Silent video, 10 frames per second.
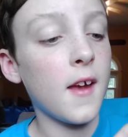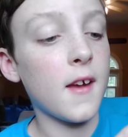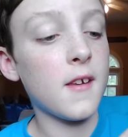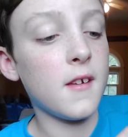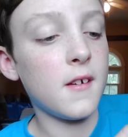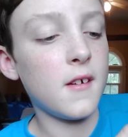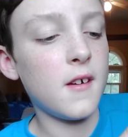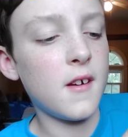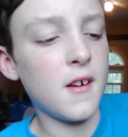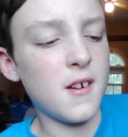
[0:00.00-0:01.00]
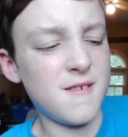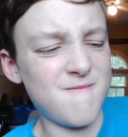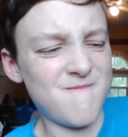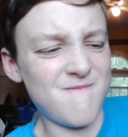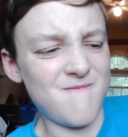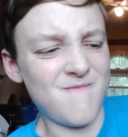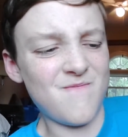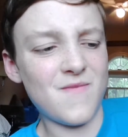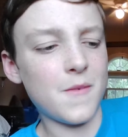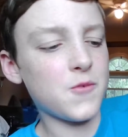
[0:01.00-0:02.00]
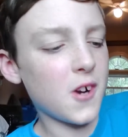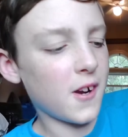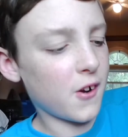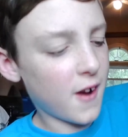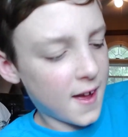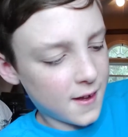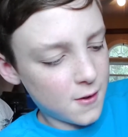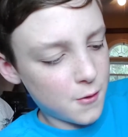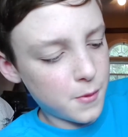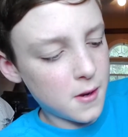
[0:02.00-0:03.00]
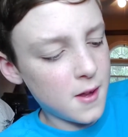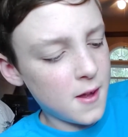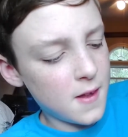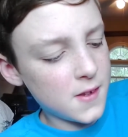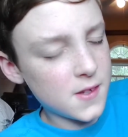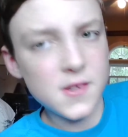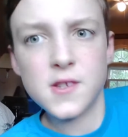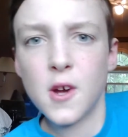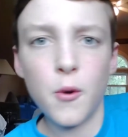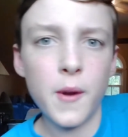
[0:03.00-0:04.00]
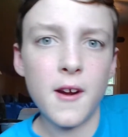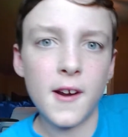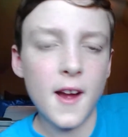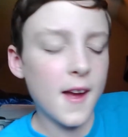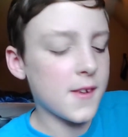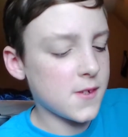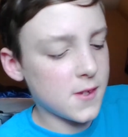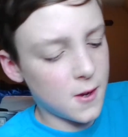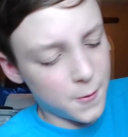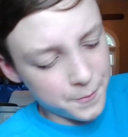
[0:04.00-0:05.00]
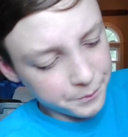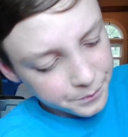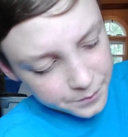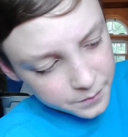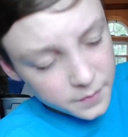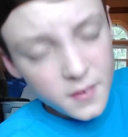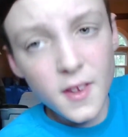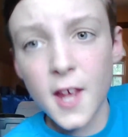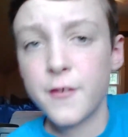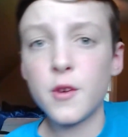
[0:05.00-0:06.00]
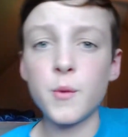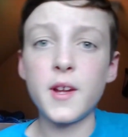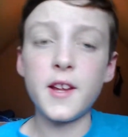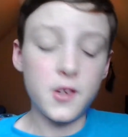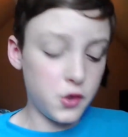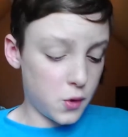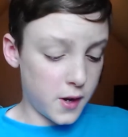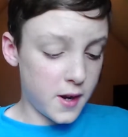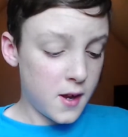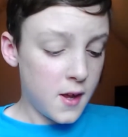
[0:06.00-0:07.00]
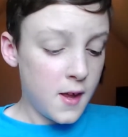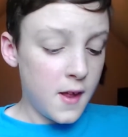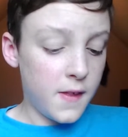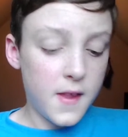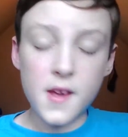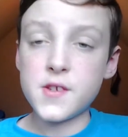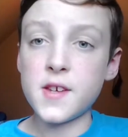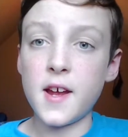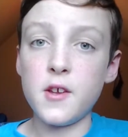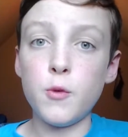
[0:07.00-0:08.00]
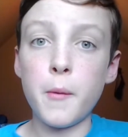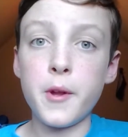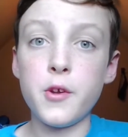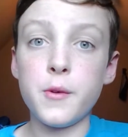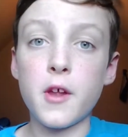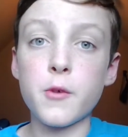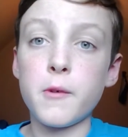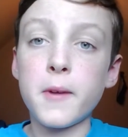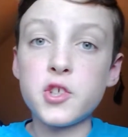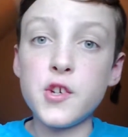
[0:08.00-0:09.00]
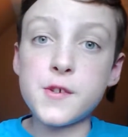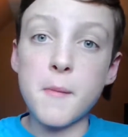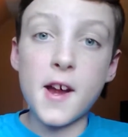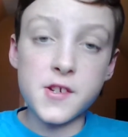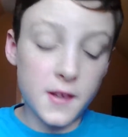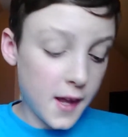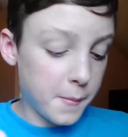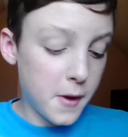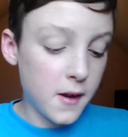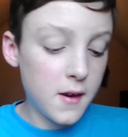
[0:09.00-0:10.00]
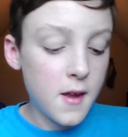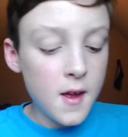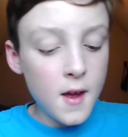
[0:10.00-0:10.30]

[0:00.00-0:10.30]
And, I'm trying to crack it open. This is so weird, guys. So if you really enjoyed this and you want me to do another one, make sure you smash the like button.